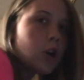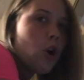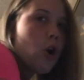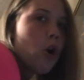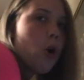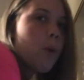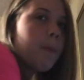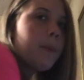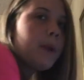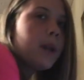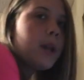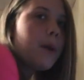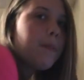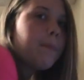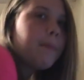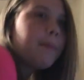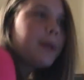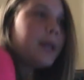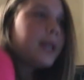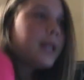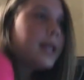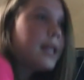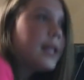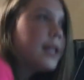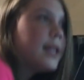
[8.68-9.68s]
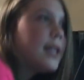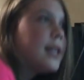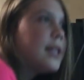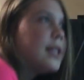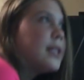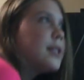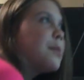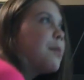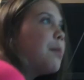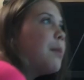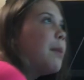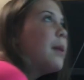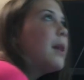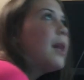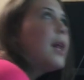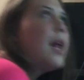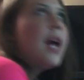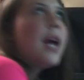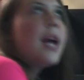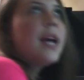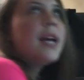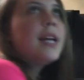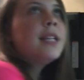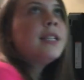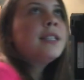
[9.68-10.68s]
Opened up the
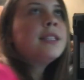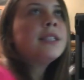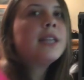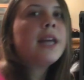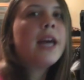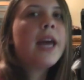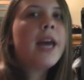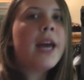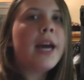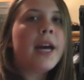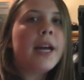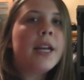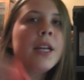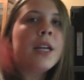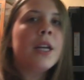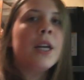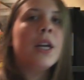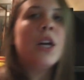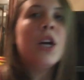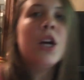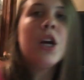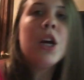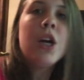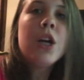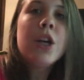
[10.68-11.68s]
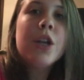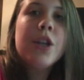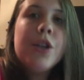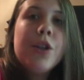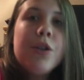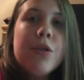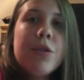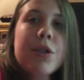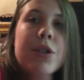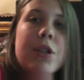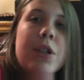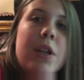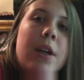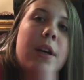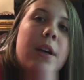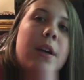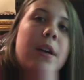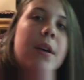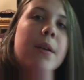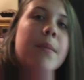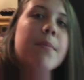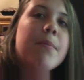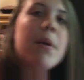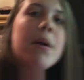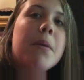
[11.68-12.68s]
blinds and you
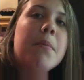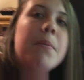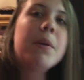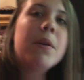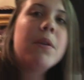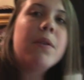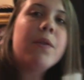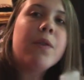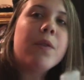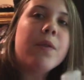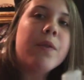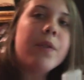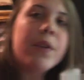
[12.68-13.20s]
see my beautiful